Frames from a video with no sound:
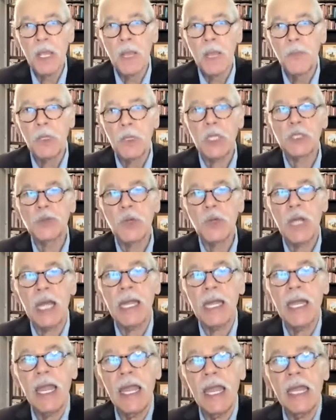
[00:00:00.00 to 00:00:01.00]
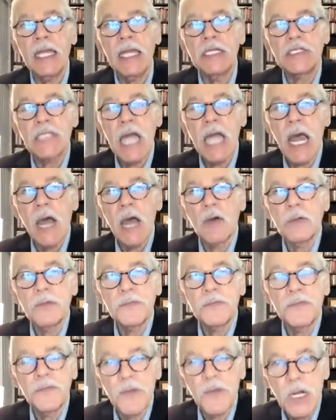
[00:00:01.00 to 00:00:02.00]
Because when I aged out of
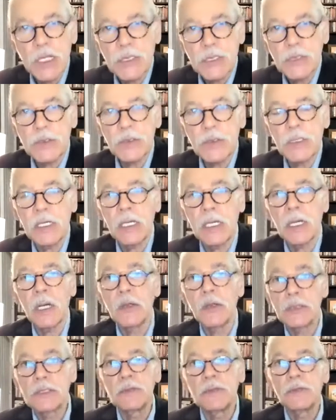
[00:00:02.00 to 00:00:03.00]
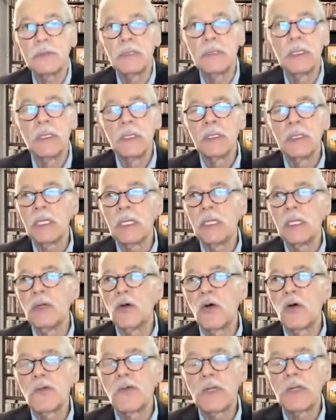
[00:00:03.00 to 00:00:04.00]
foster care, I was in
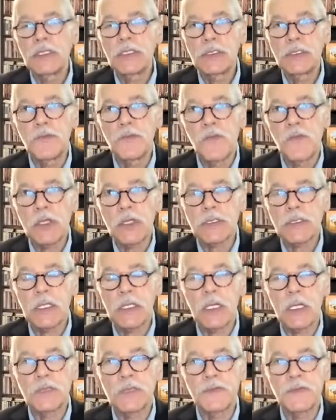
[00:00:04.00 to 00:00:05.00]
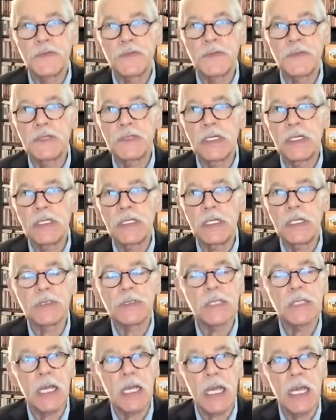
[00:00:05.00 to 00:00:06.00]
orphanages and foster cares for 15 years.
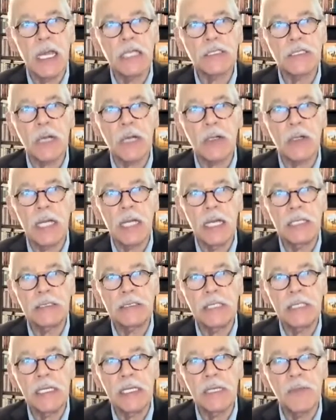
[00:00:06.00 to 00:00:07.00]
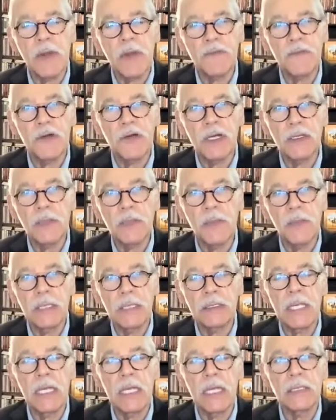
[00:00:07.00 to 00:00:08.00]
And I aged out at 18, and my father
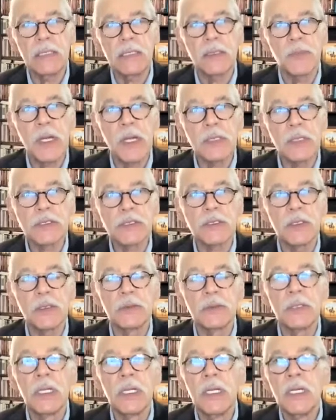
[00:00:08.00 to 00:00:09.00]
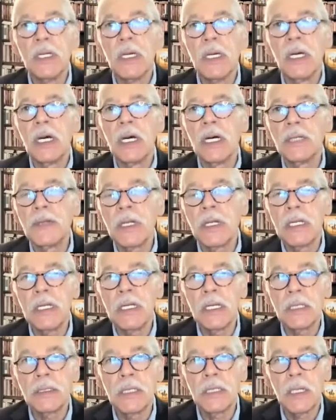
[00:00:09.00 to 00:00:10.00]
maintained the brownstone that he
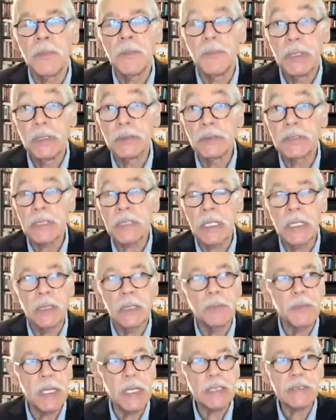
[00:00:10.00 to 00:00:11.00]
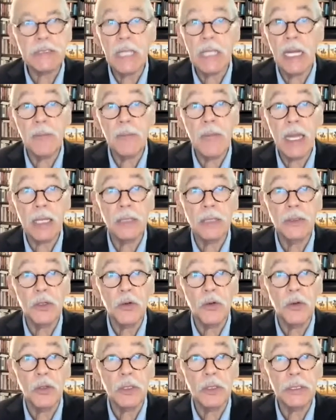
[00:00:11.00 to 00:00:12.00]
had built in Bed-Stuy back in the
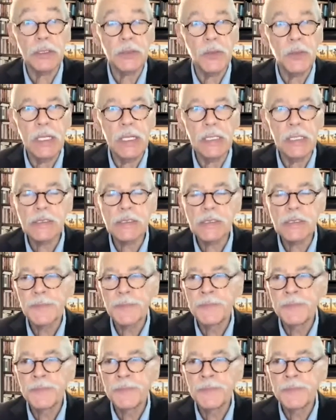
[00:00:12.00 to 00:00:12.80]
early 20s.